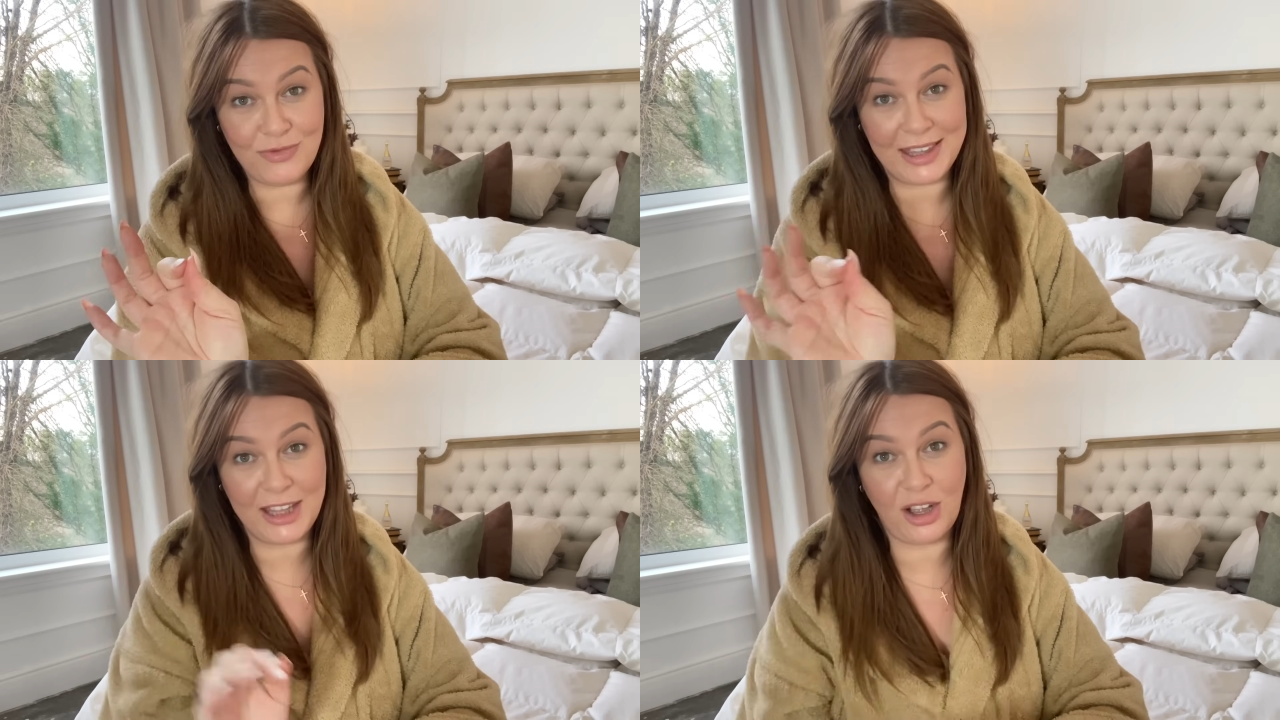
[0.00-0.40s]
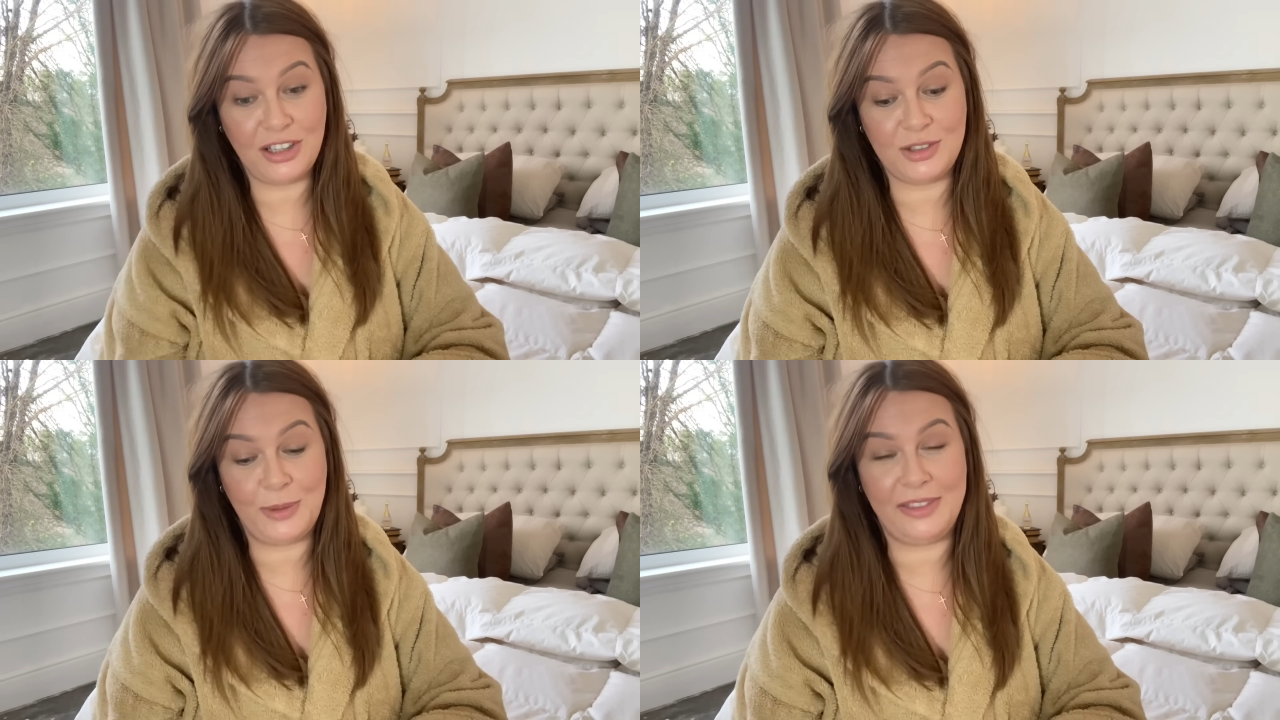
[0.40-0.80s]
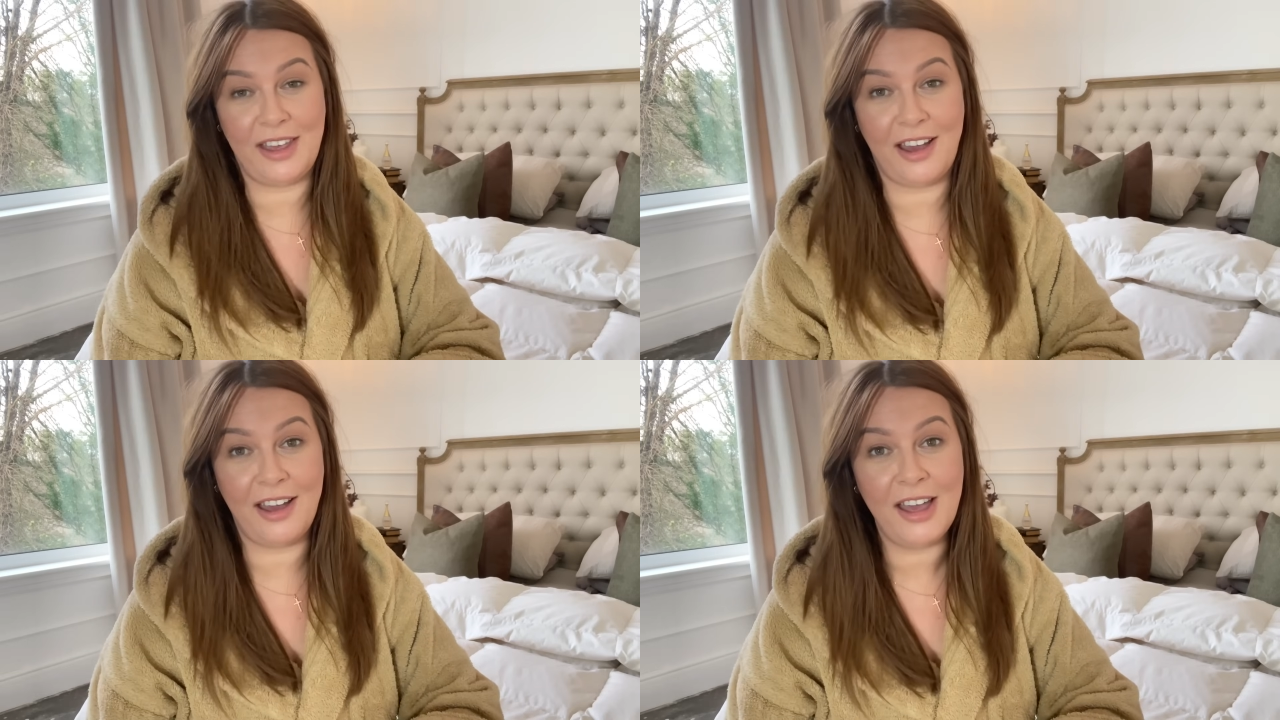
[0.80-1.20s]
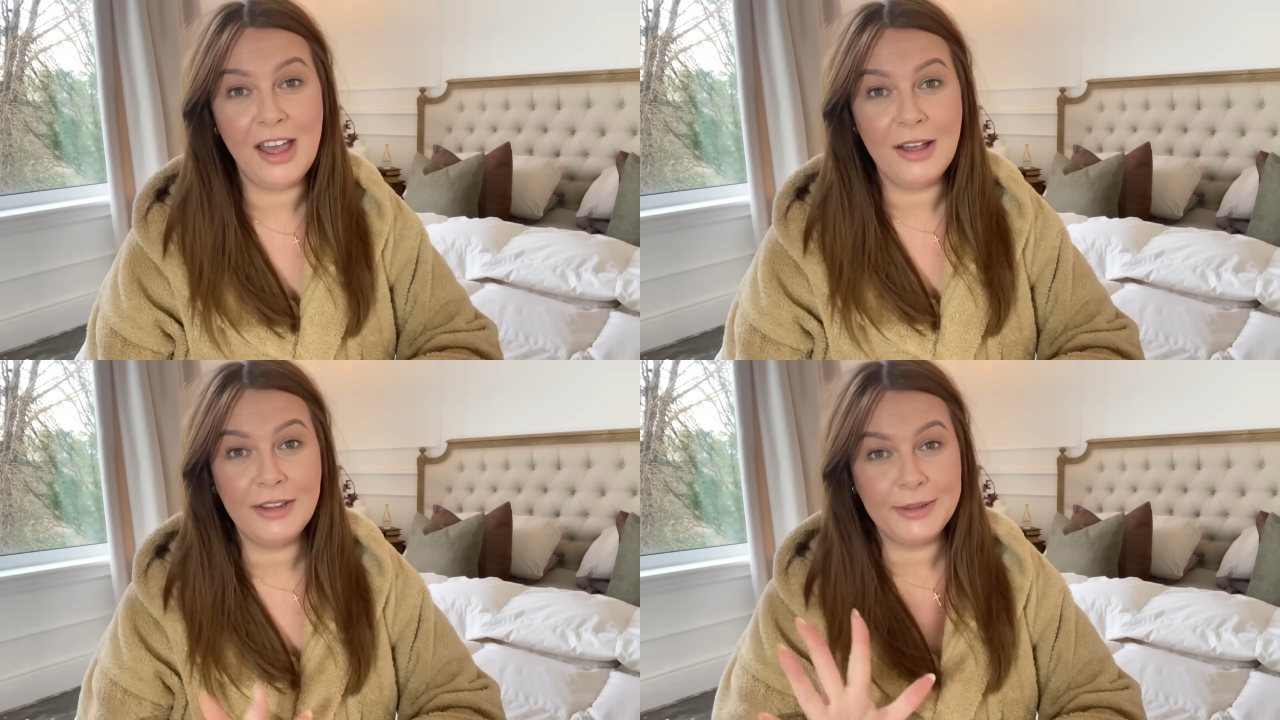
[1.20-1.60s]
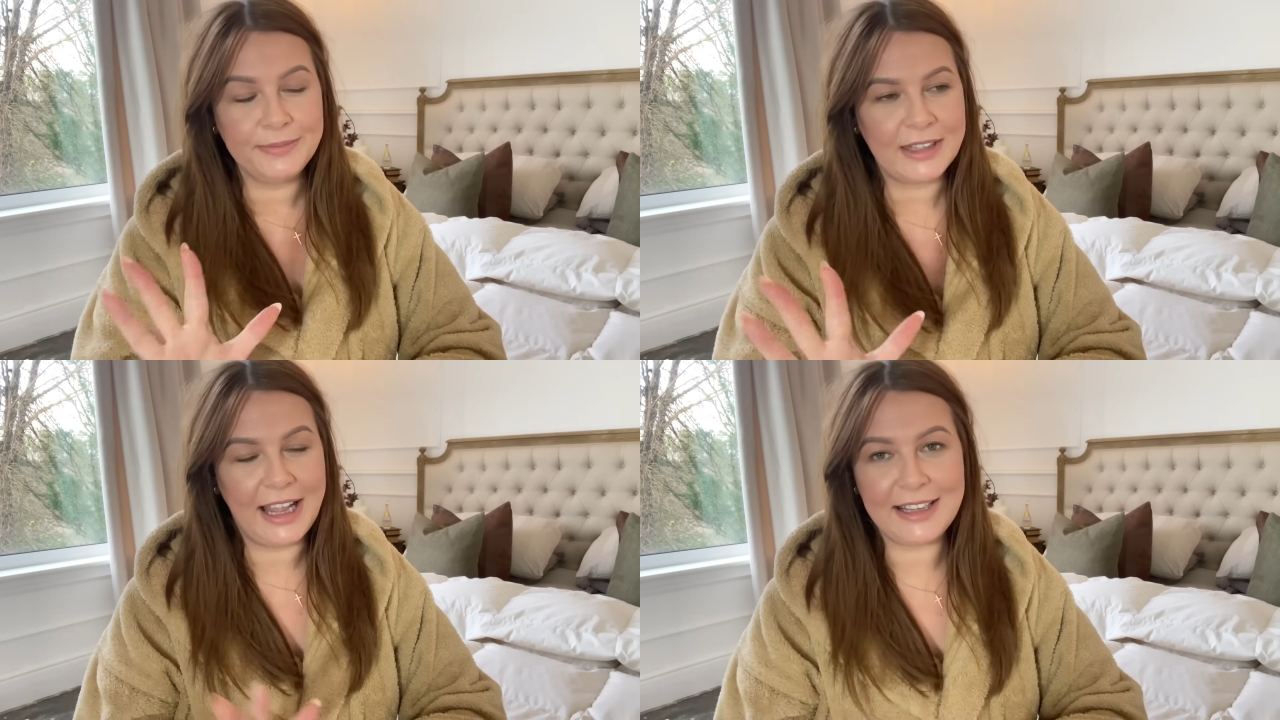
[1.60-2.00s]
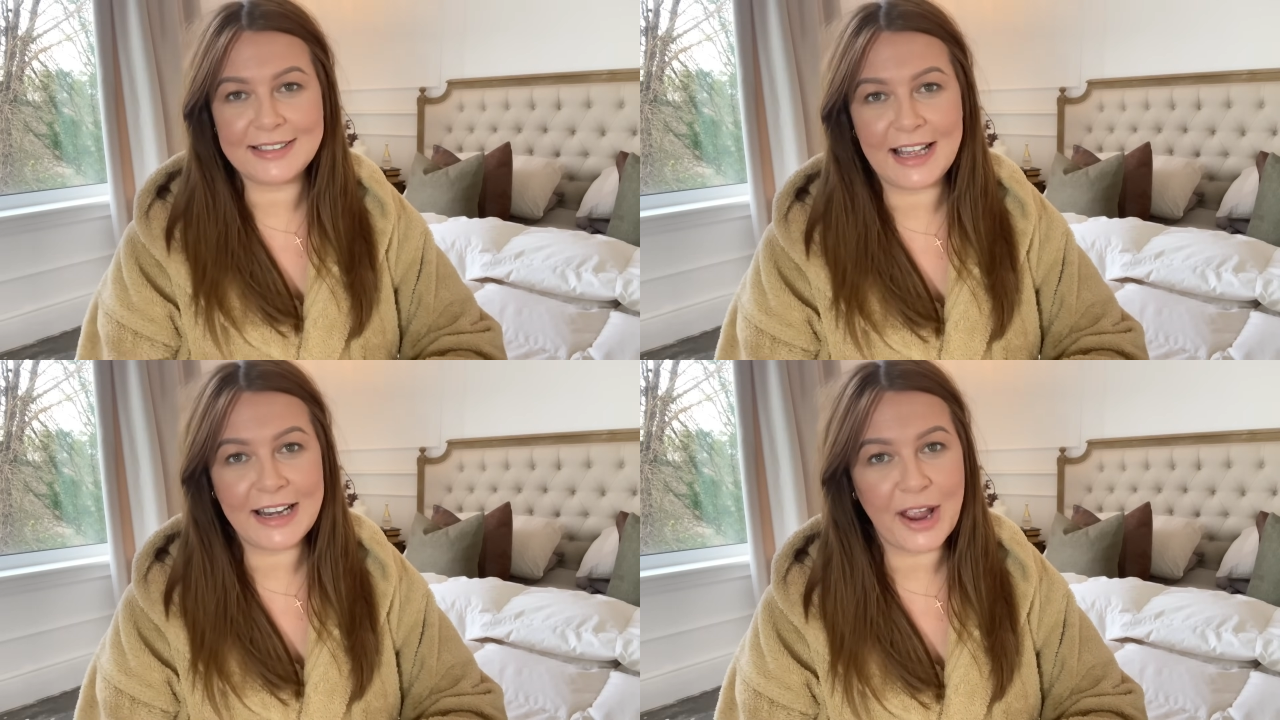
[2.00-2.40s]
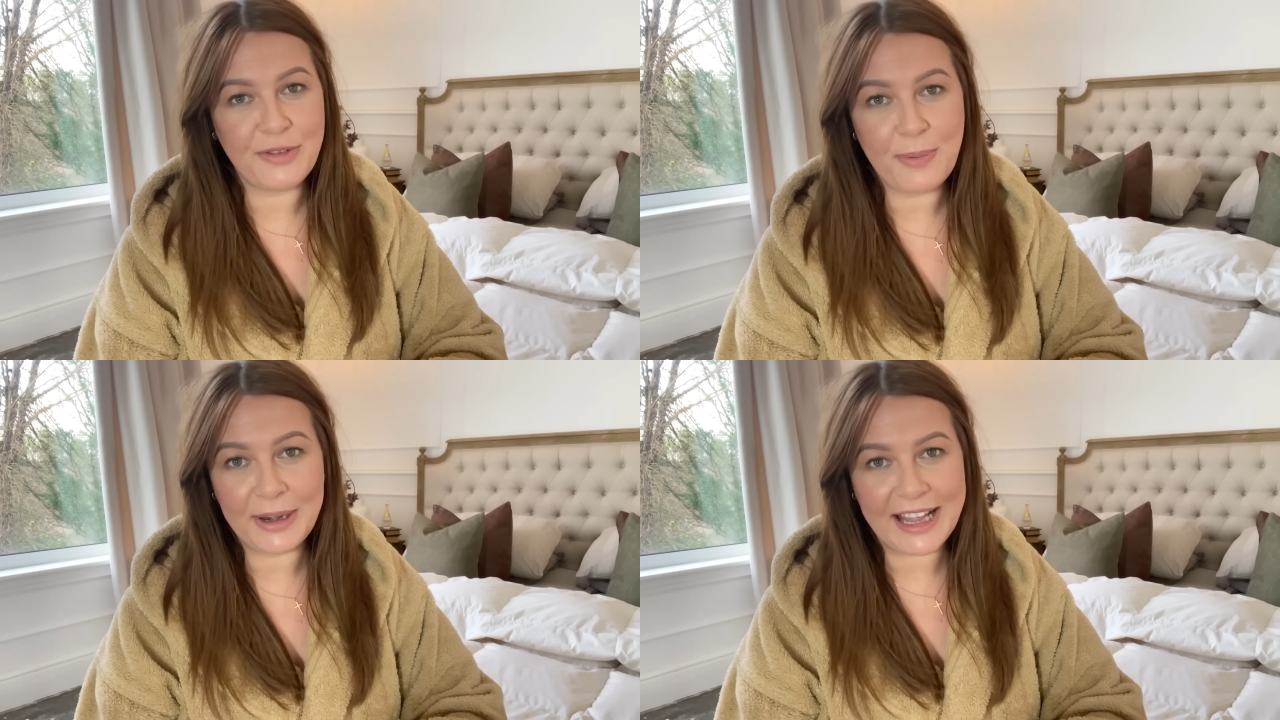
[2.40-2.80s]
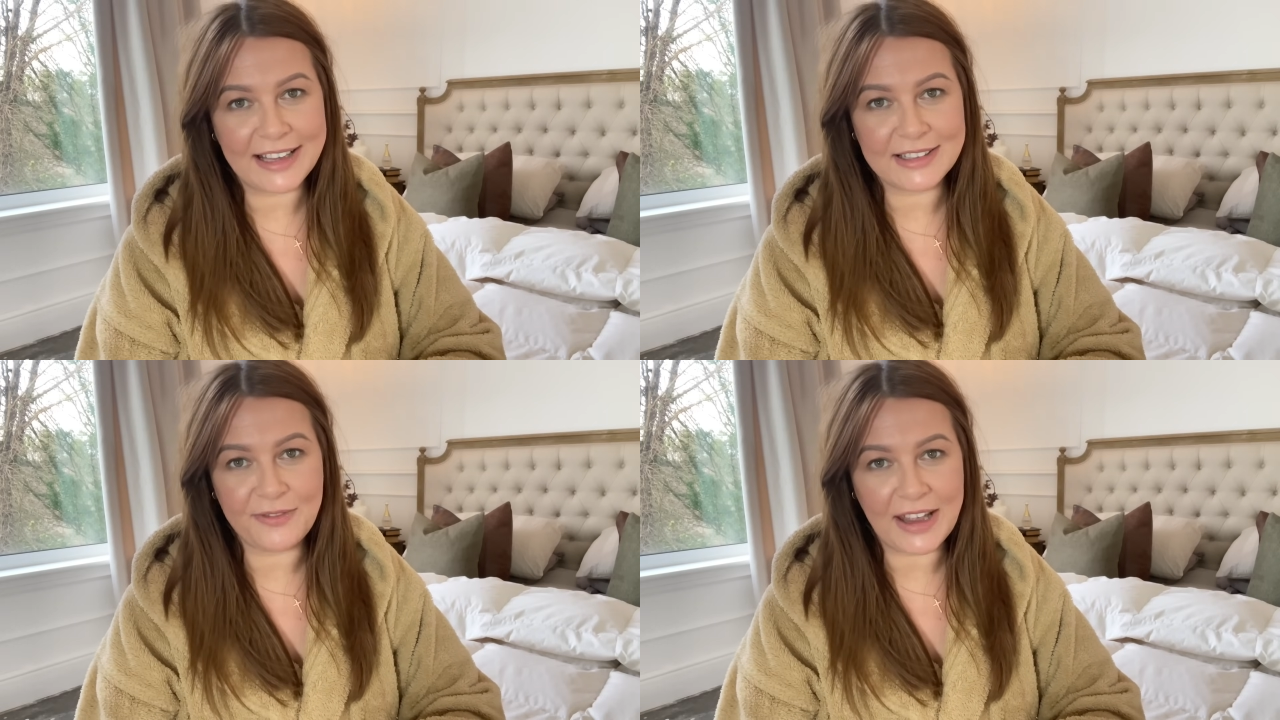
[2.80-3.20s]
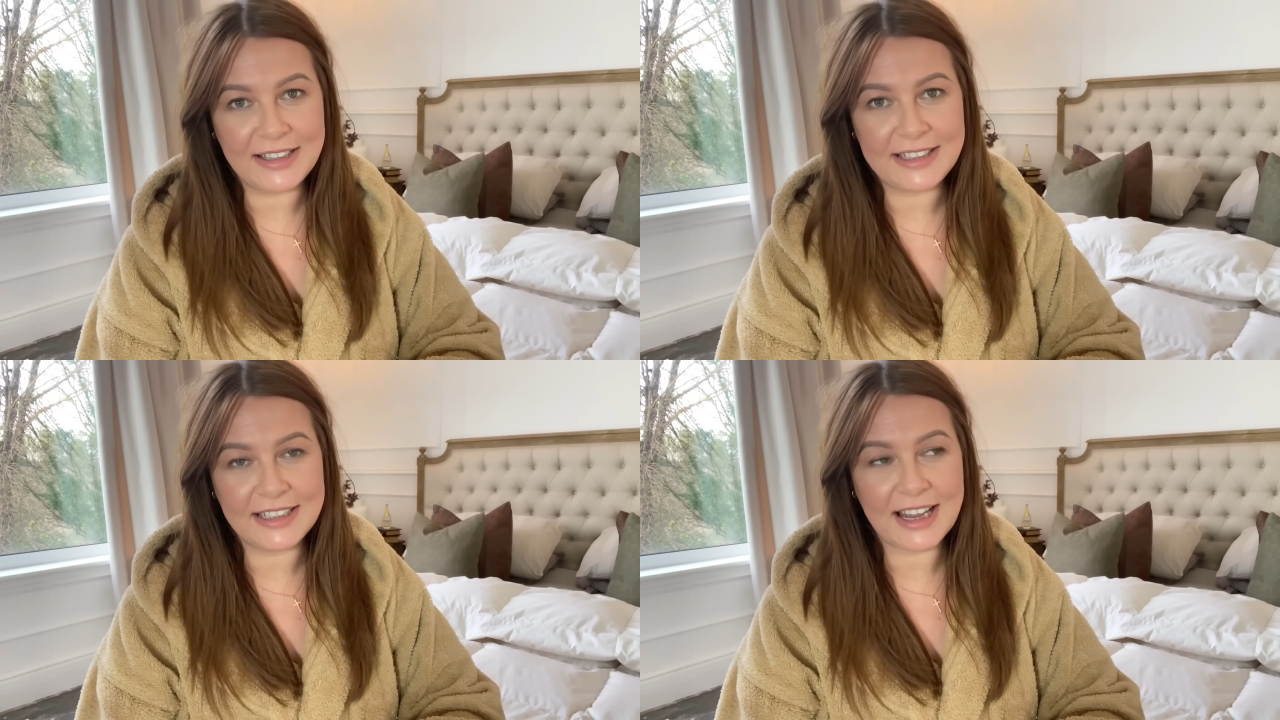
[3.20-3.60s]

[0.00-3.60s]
really honest with you, like I said, everybody gets offended.